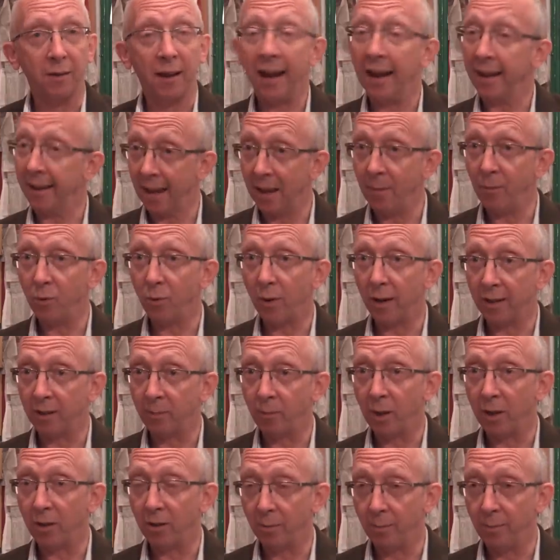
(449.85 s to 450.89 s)
and I came to
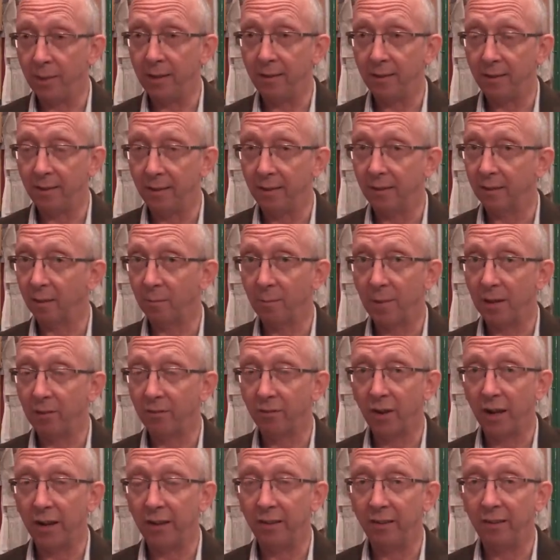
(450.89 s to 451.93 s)
Icebreaker meetings and made
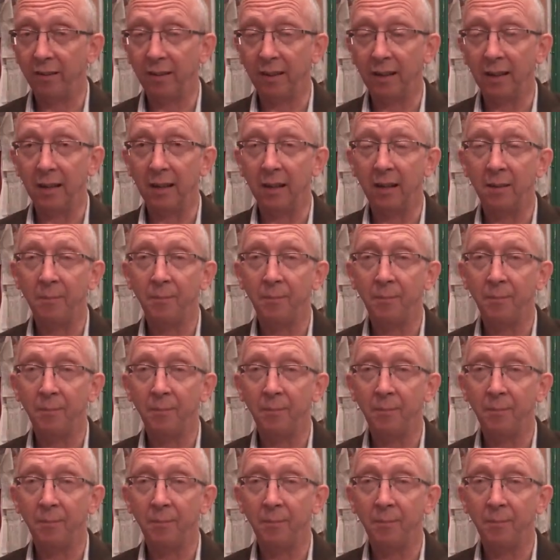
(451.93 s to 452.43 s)
friends here.